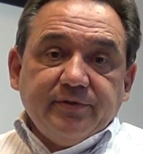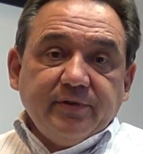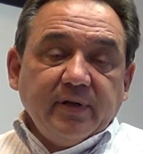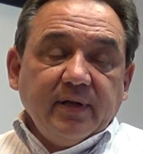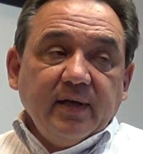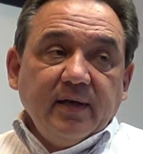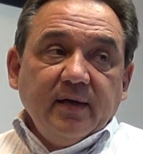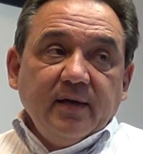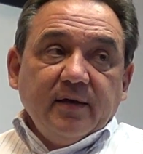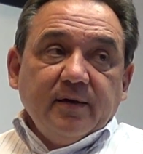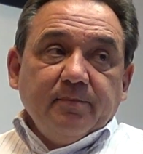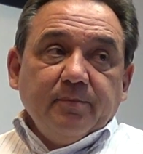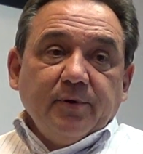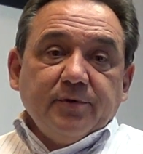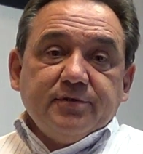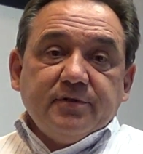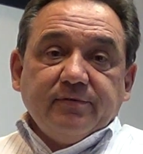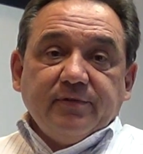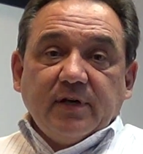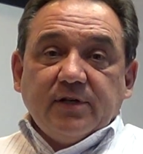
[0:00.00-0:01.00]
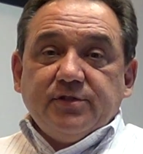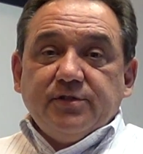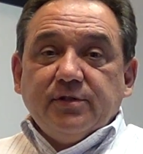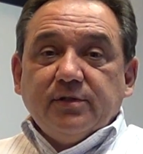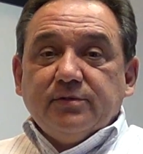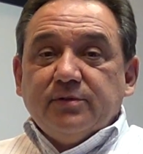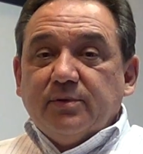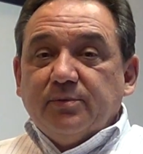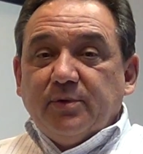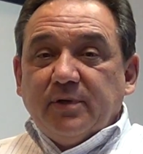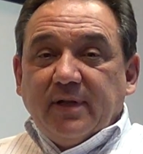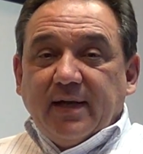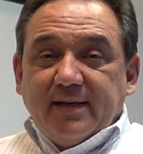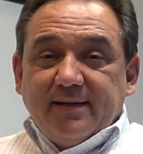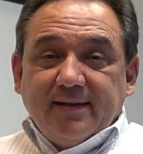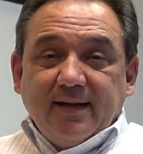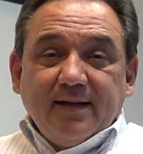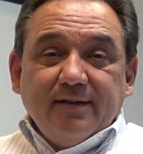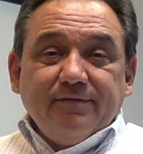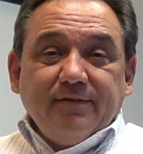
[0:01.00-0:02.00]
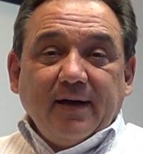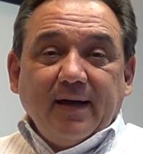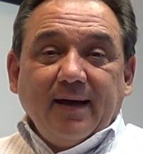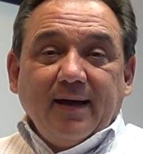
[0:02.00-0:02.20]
and most of our children will identify